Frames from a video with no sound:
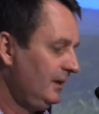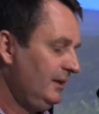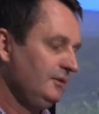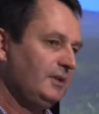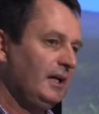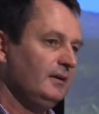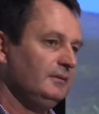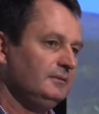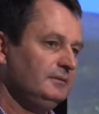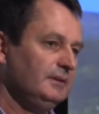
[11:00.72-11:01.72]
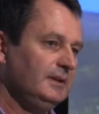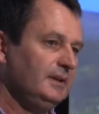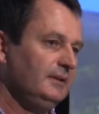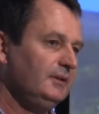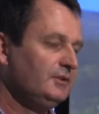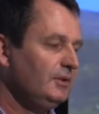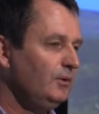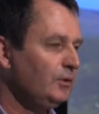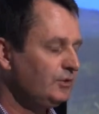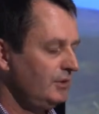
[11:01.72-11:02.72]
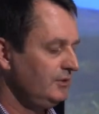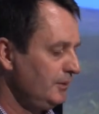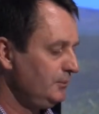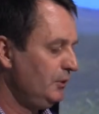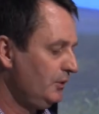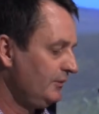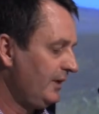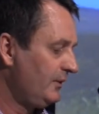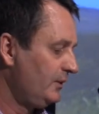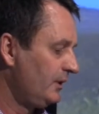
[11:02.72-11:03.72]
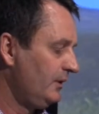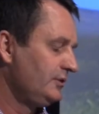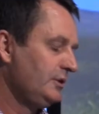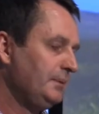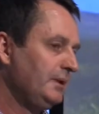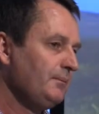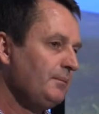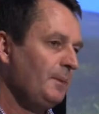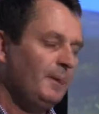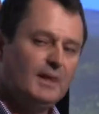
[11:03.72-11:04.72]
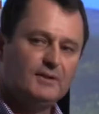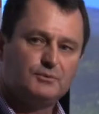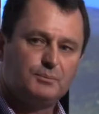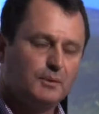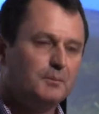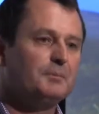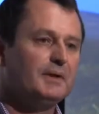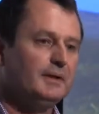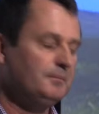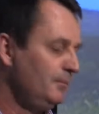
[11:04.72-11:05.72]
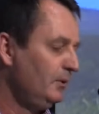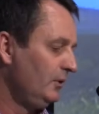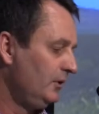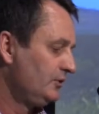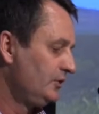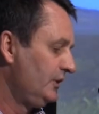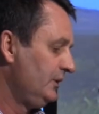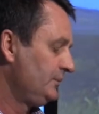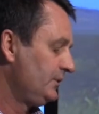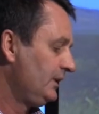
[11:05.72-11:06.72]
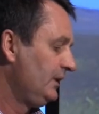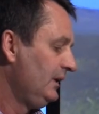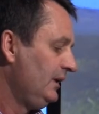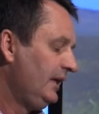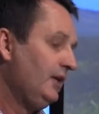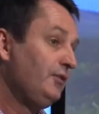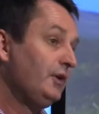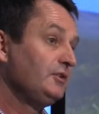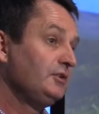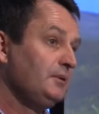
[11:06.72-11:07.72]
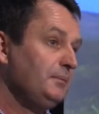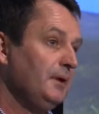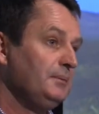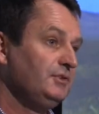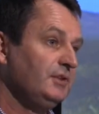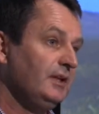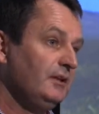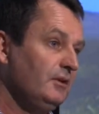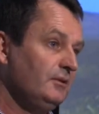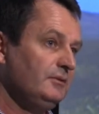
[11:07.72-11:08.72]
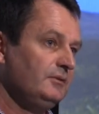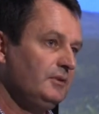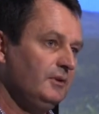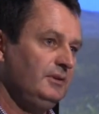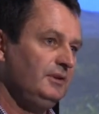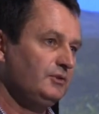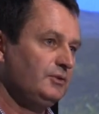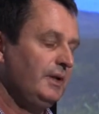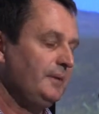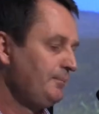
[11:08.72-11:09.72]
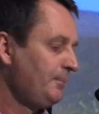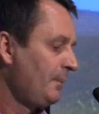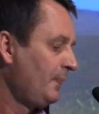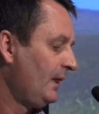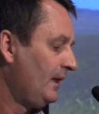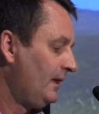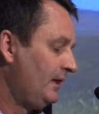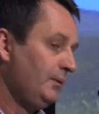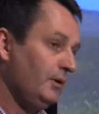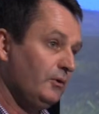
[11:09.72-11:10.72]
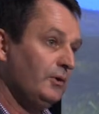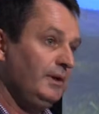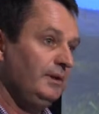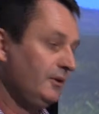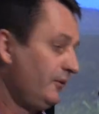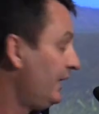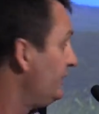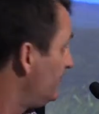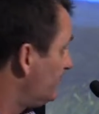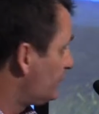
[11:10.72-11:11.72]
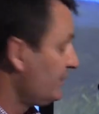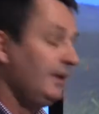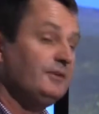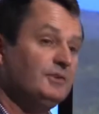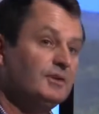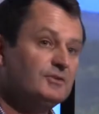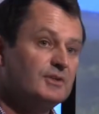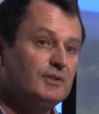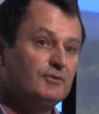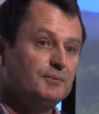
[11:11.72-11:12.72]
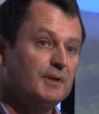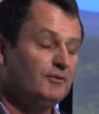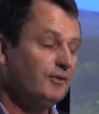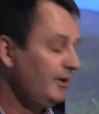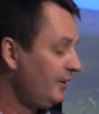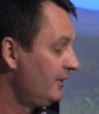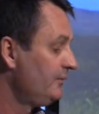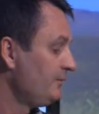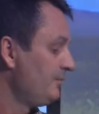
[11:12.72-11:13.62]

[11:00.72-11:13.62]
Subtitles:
and is cattle. There's also some talk of aquaculture, but that's probably more long term. So our focus at the moment is to get a cotton industry up. We're already in the grains industry, as you can see from that photo,